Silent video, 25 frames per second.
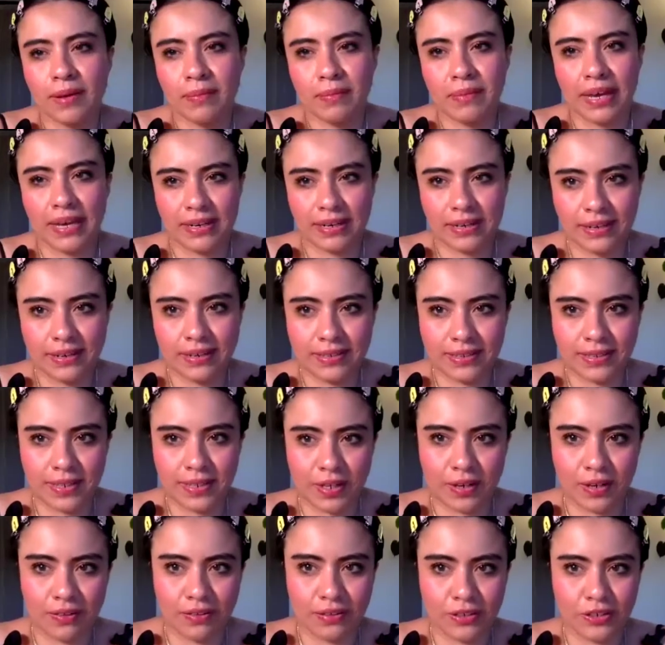edited a ton
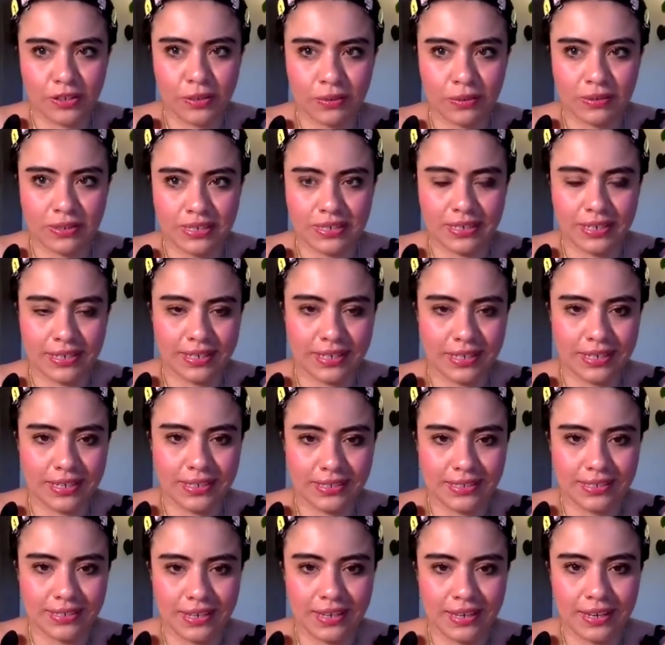on the Joan Didion
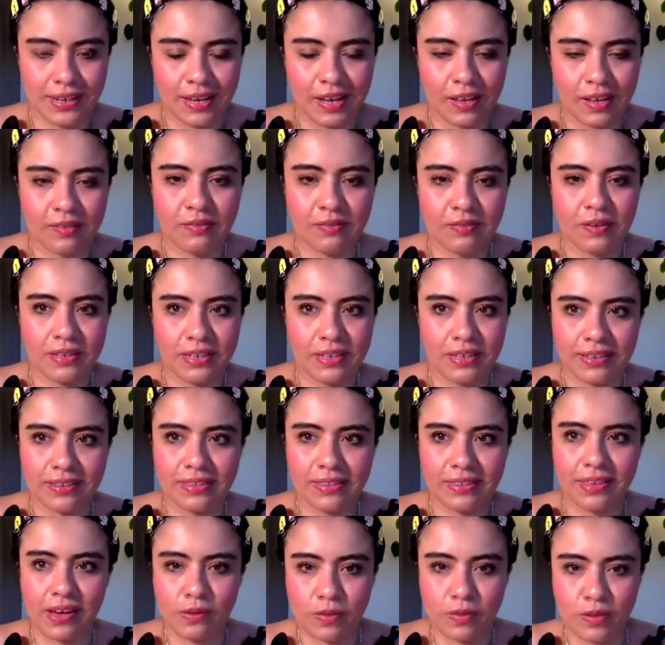essay? I felt like
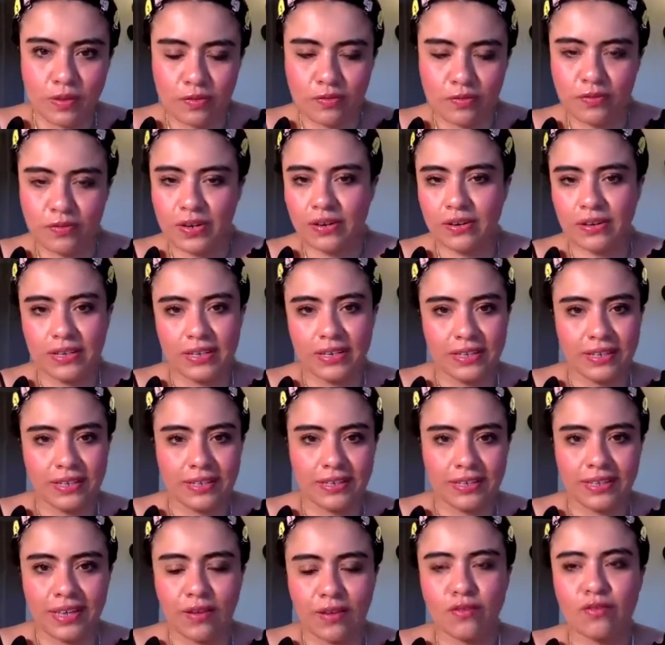that was very,
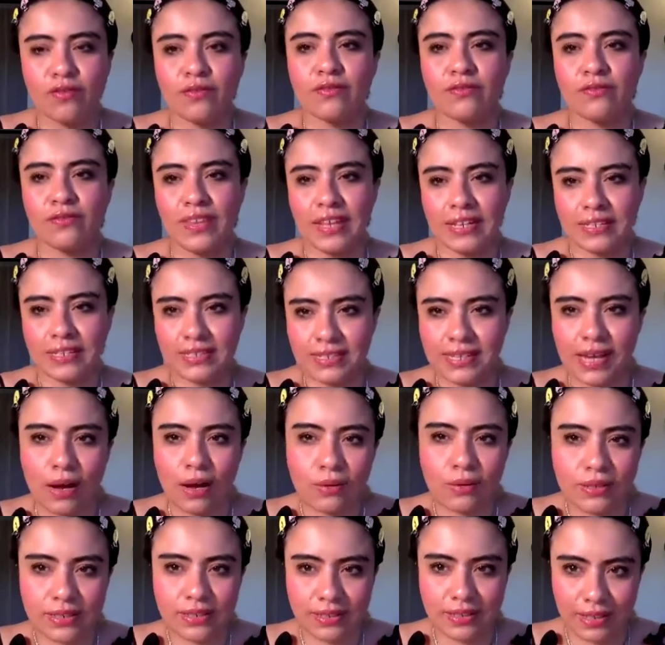that
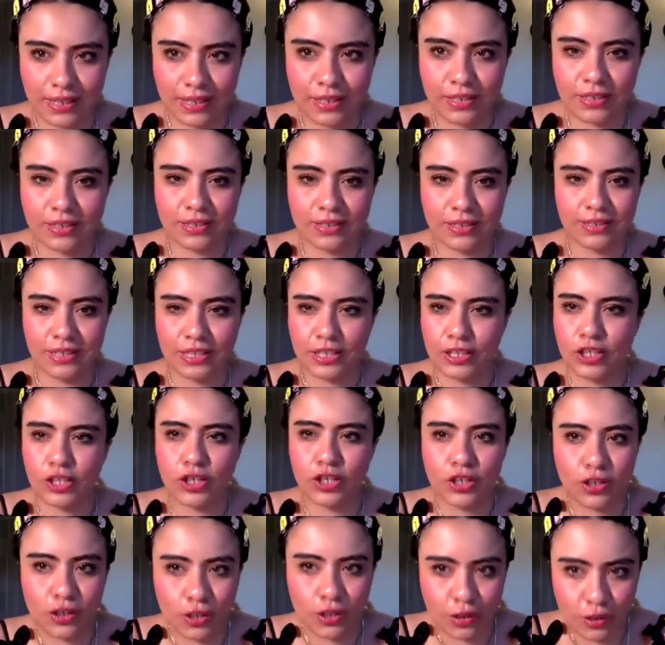sounded like
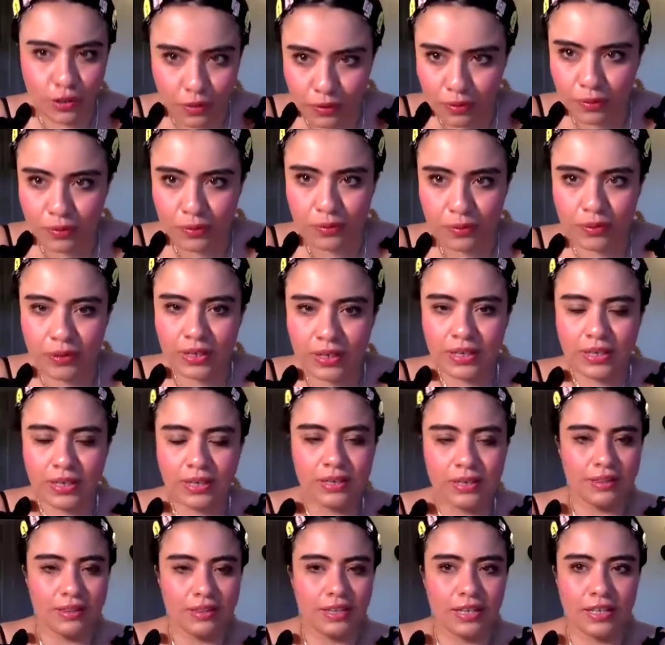you,
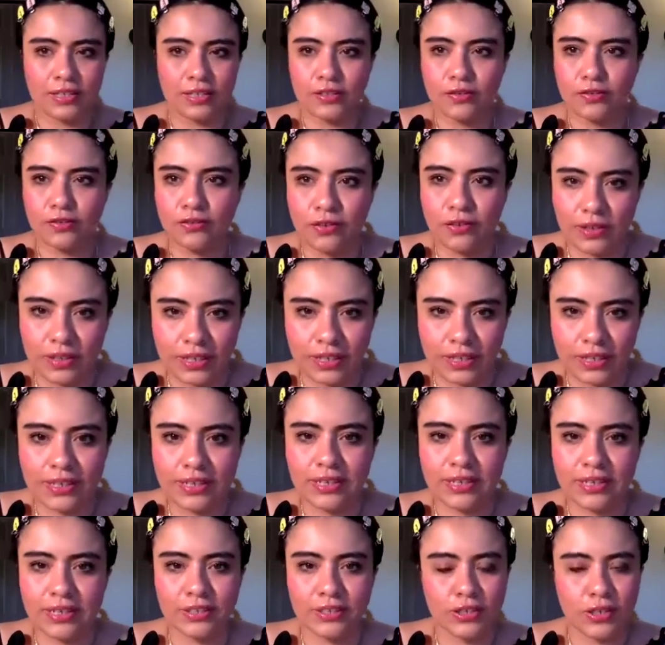like fully
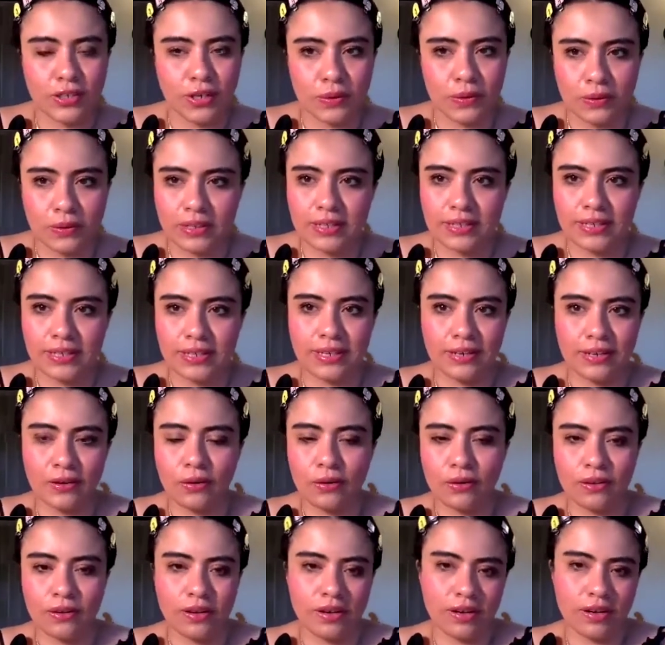and totally and
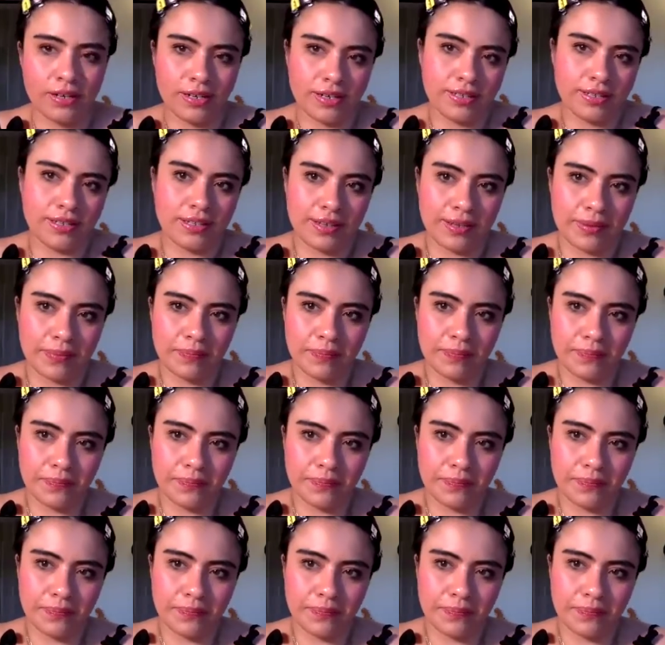wholeheartedly.